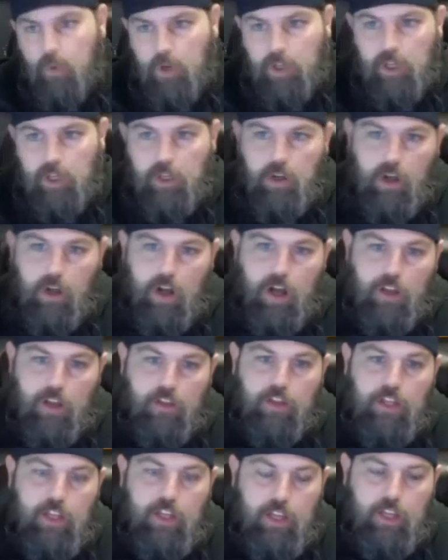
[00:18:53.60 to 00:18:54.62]
working
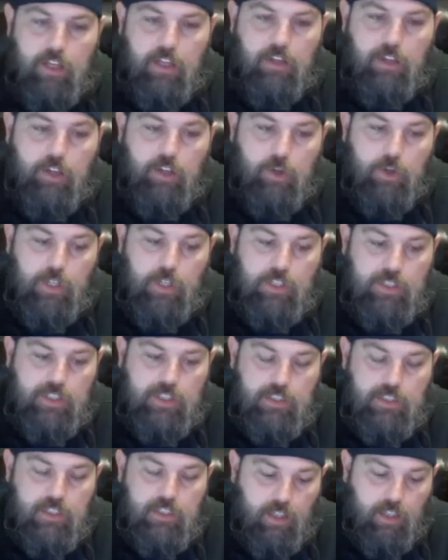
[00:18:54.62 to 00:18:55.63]
on the newest
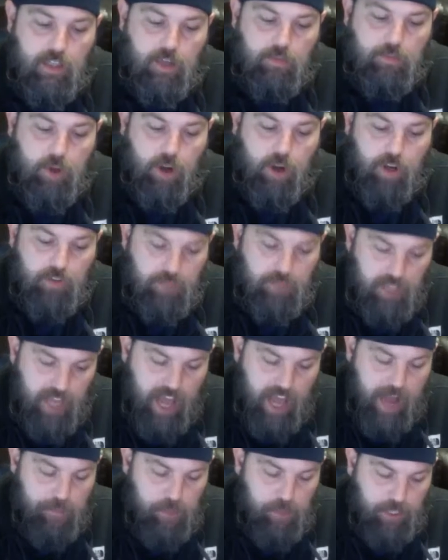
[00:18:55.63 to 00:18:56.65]
part of the
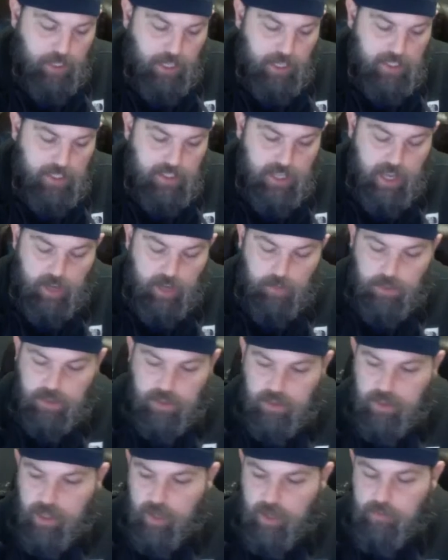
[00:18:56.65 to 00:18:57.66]
app, like I said, with
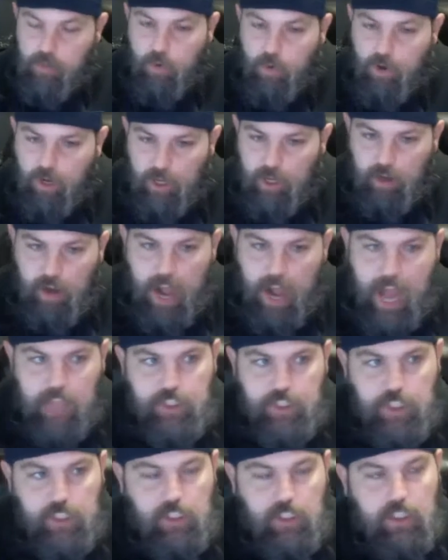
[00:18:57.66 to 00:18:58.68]
more
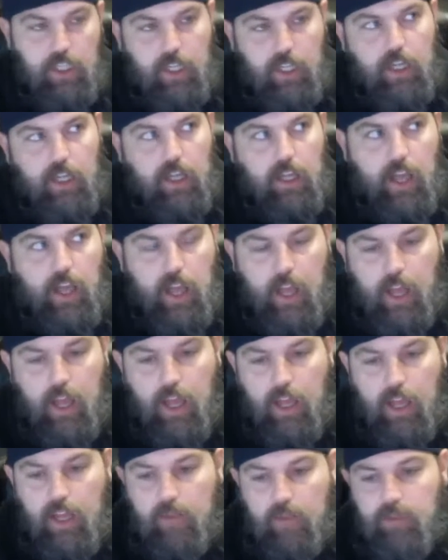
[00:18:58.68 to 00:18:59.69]
interaction.
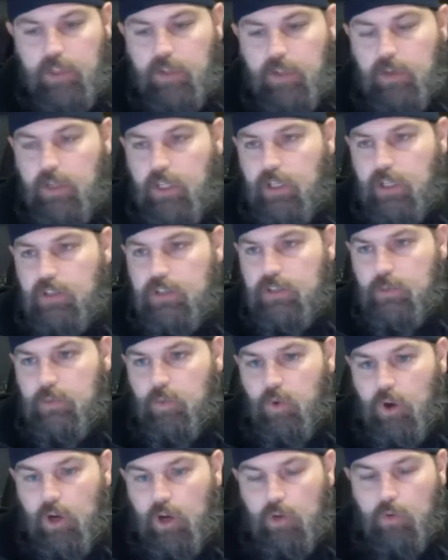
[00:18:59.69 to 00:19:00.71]
And I'm doing
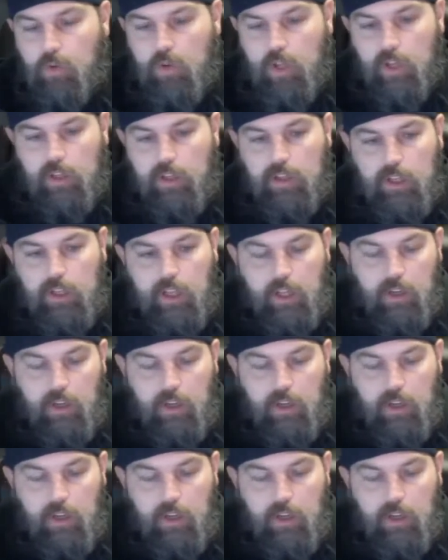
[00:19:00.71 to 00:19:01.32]
some work with the